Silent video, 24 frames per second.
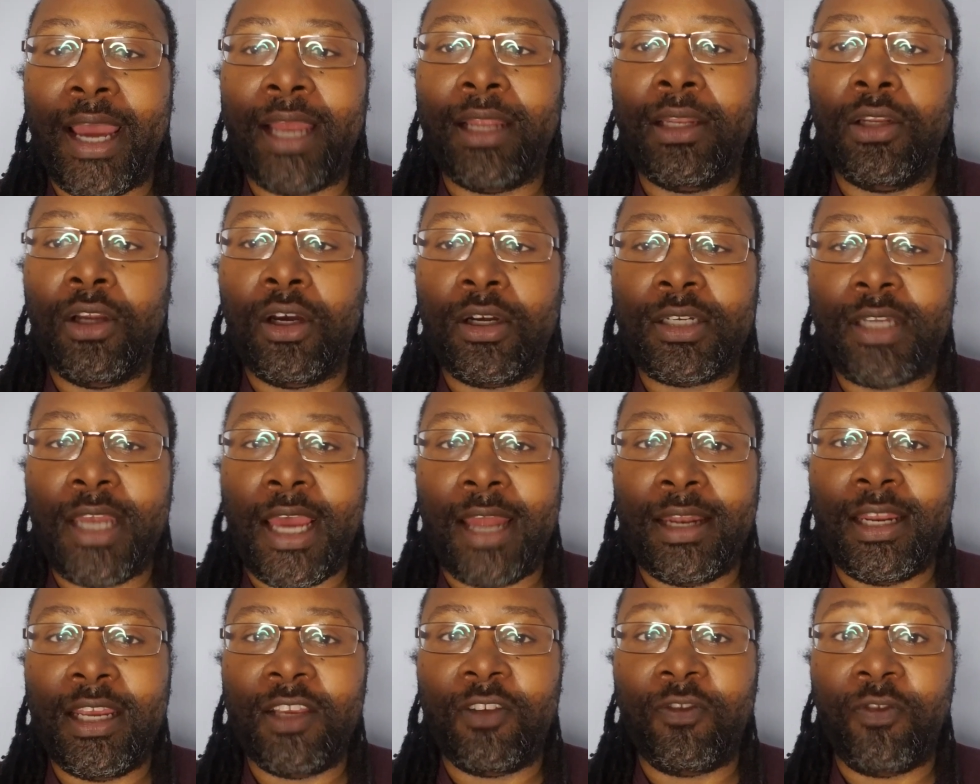looked
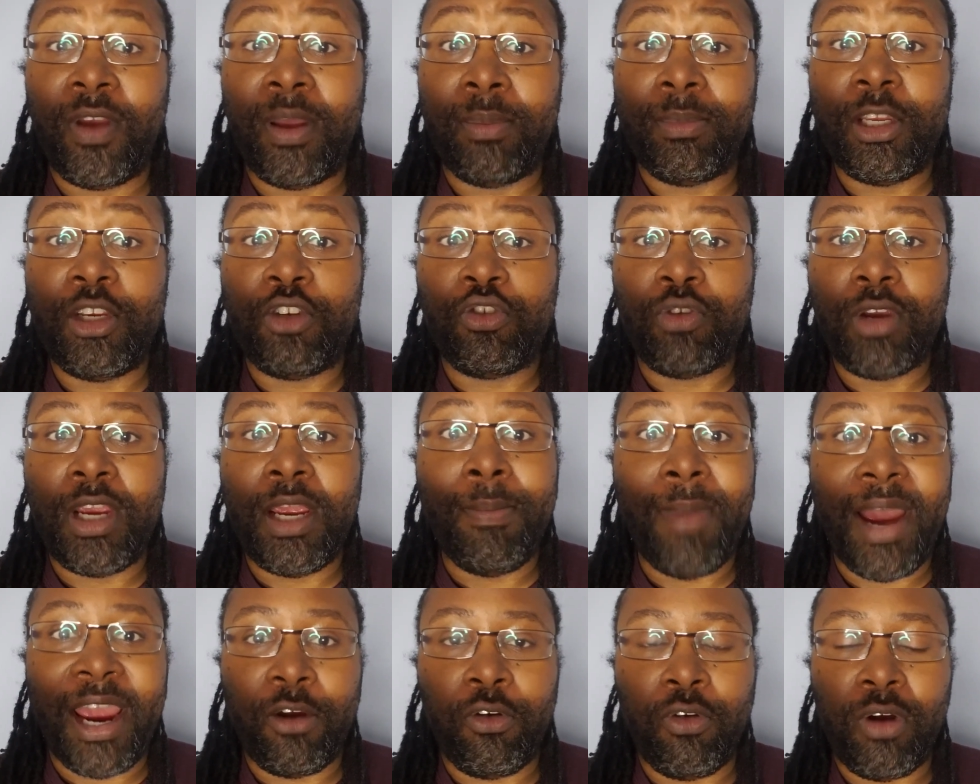at his family
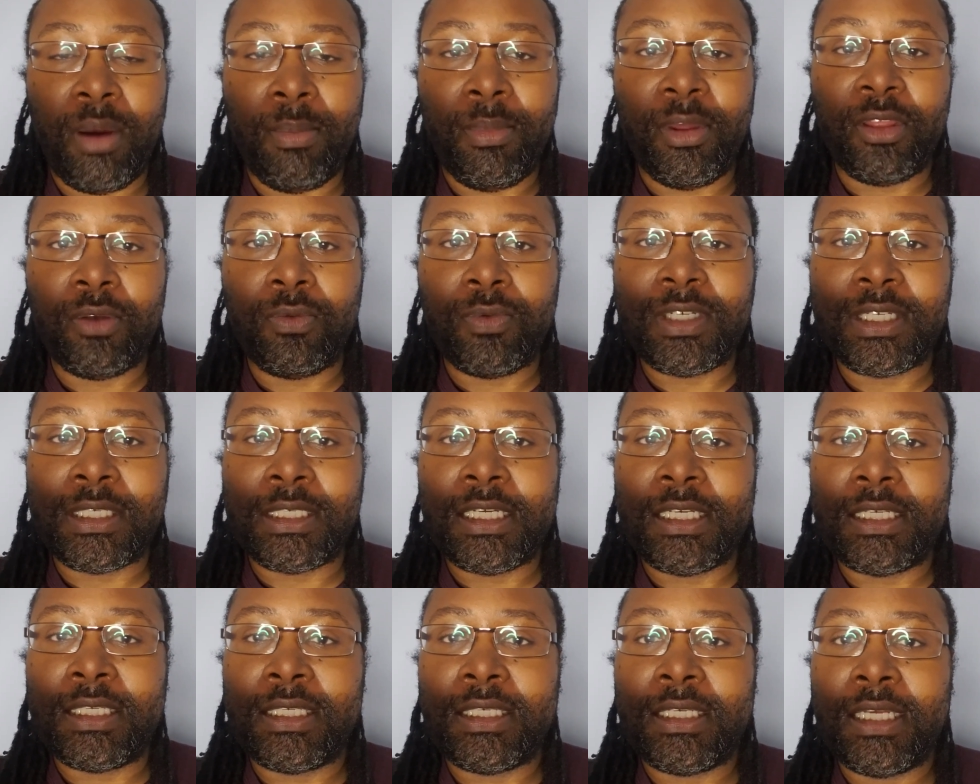tree, my grandmother was
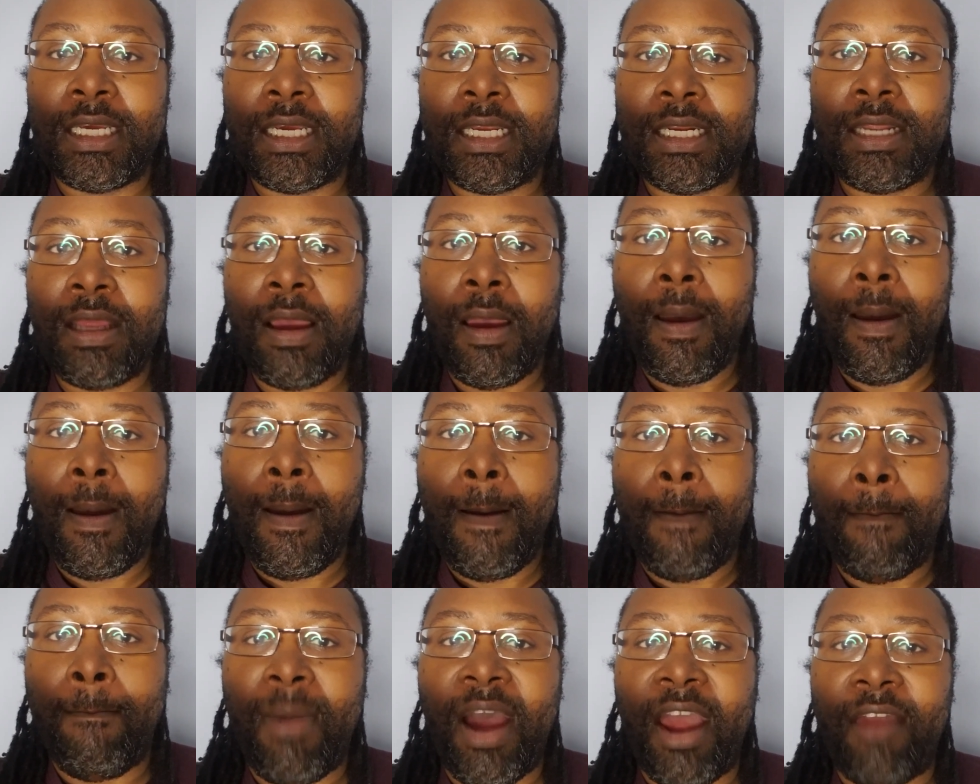listed,
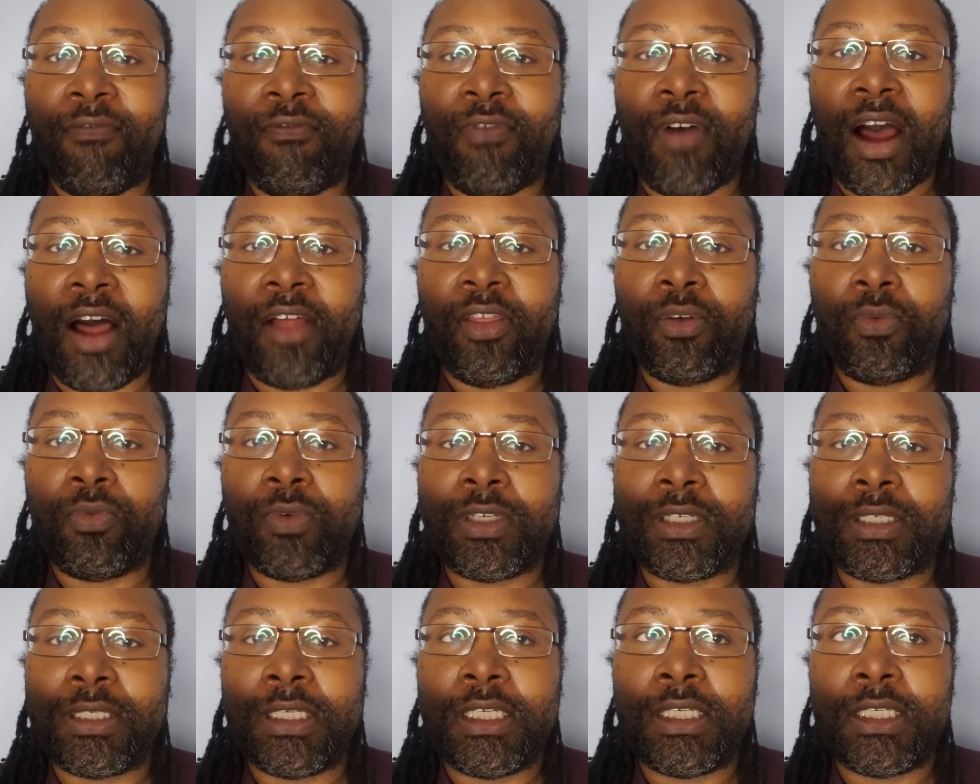my father
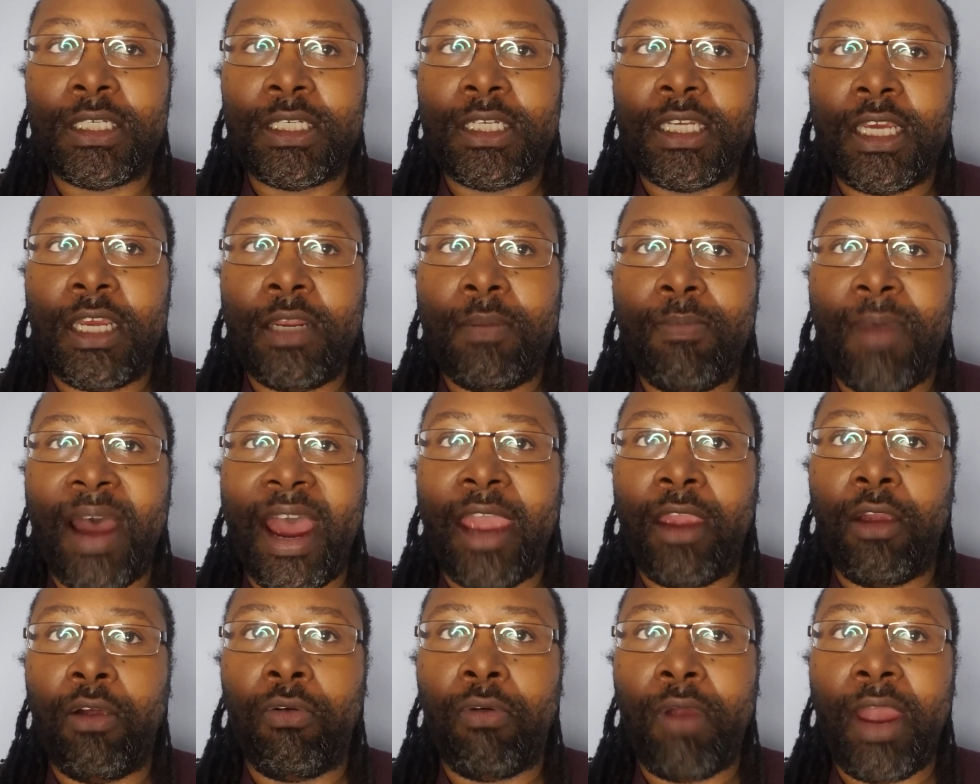was listed,
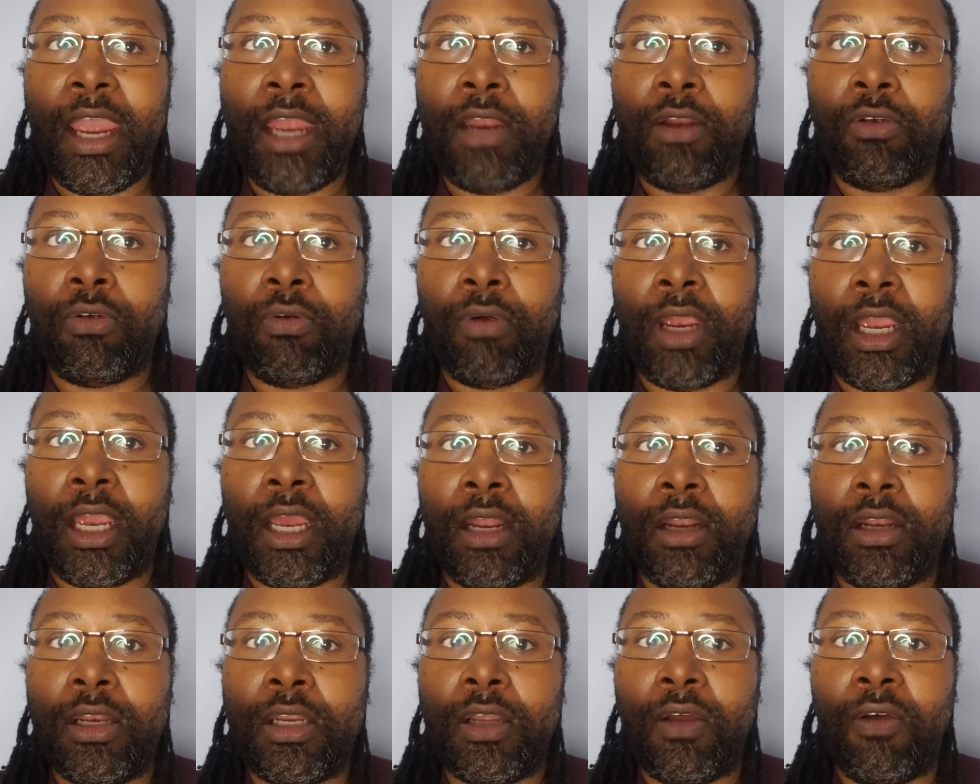my great
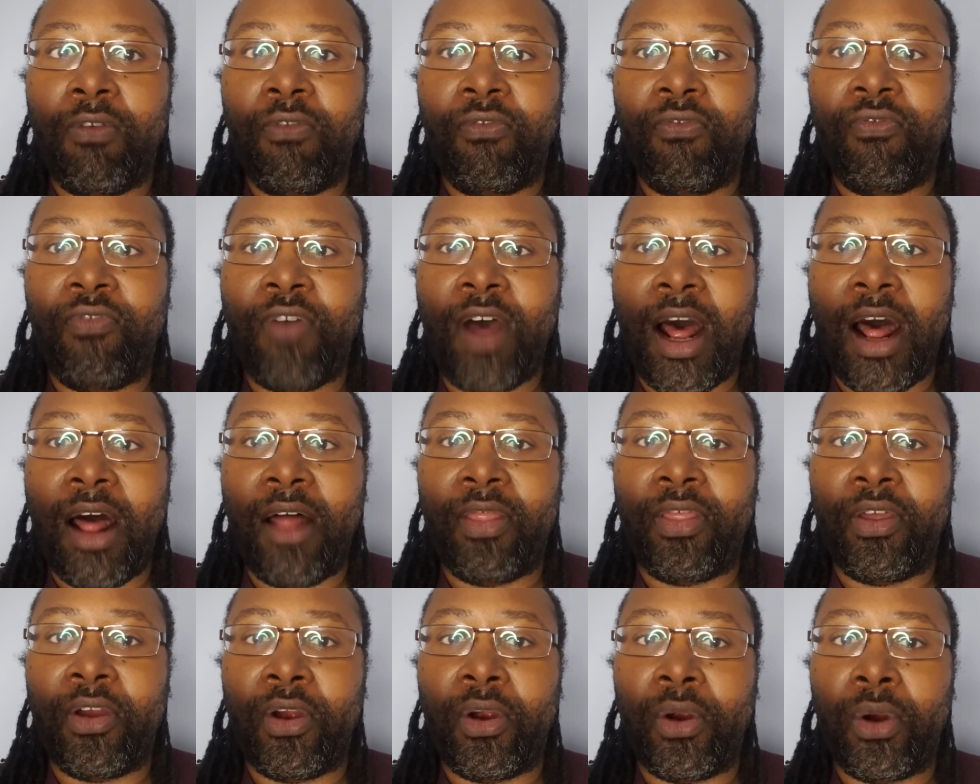
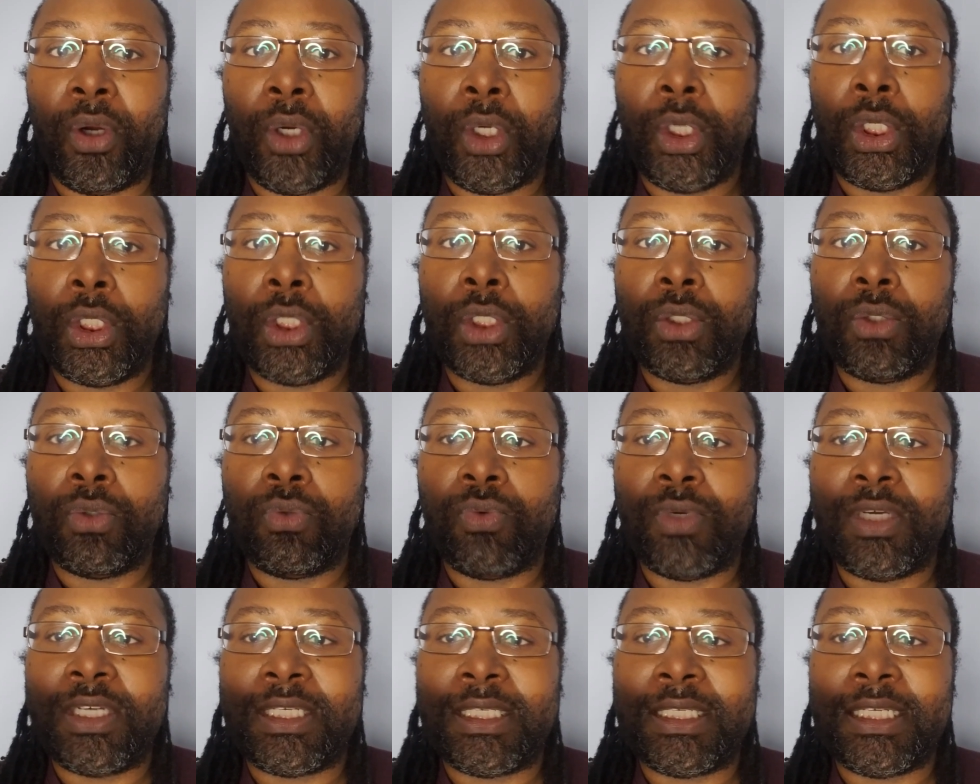grandfather
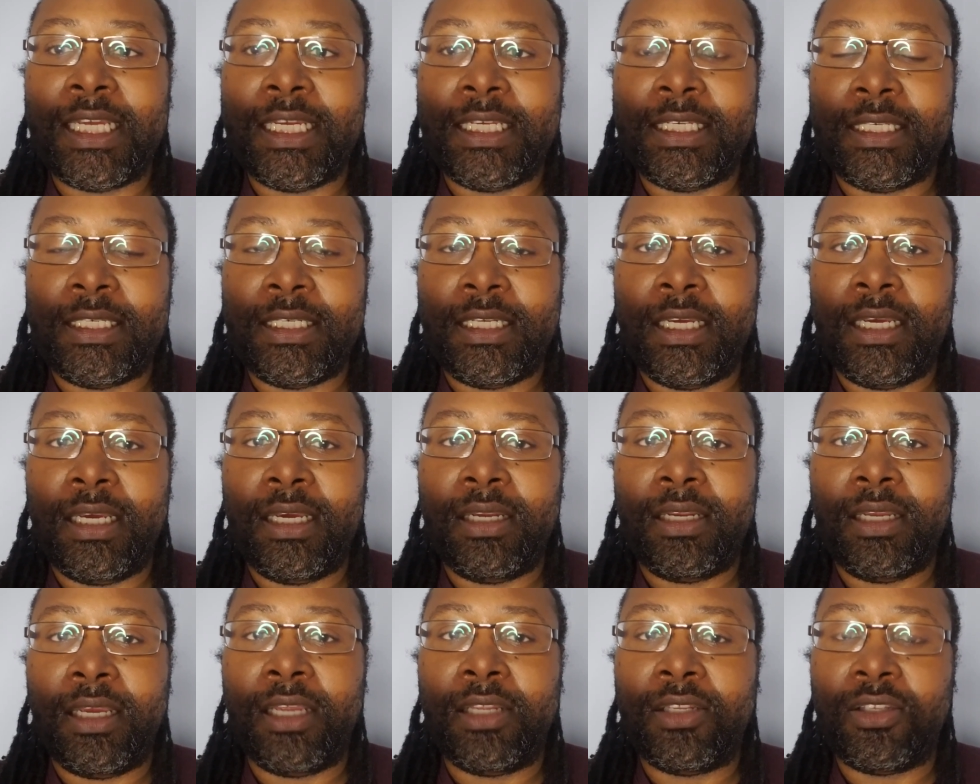was
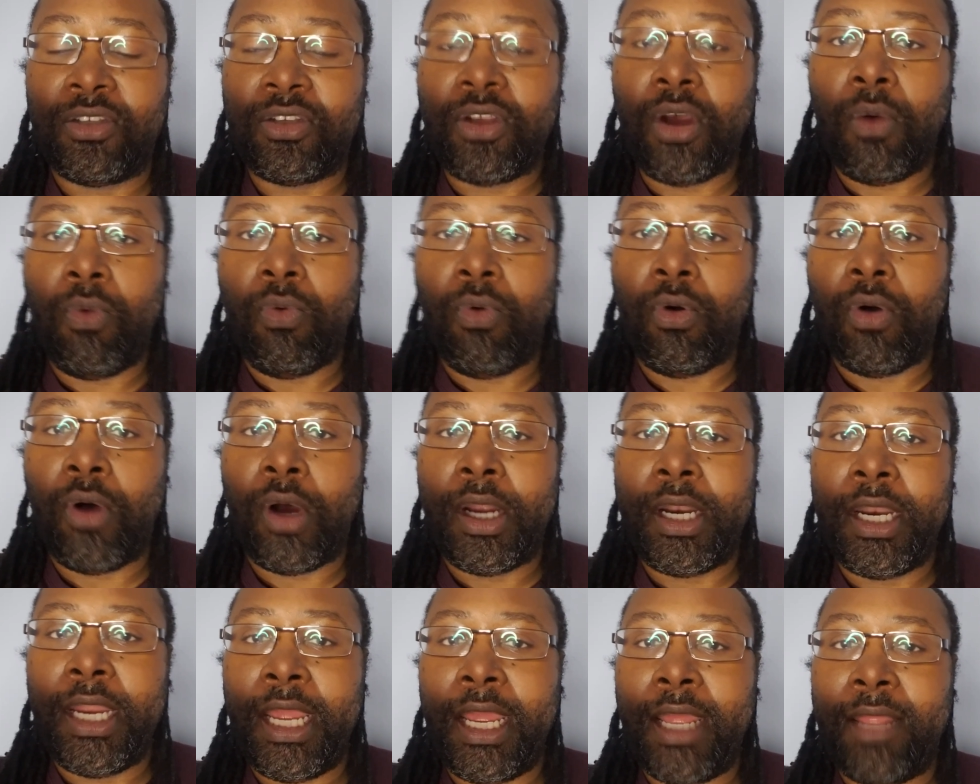listed, and so
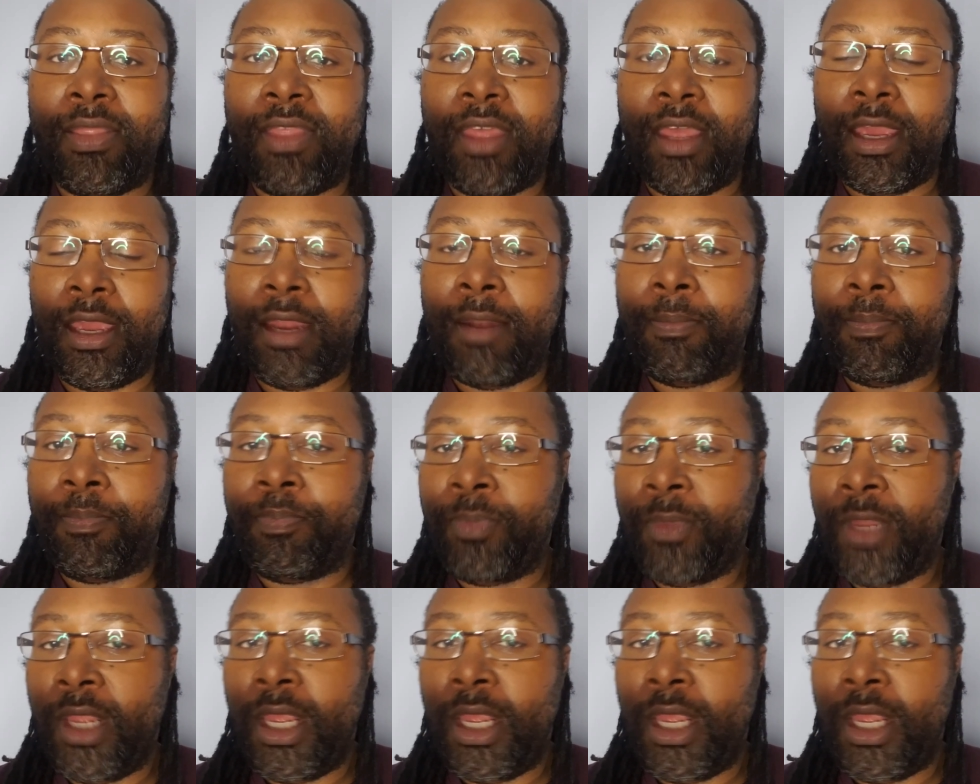on. And then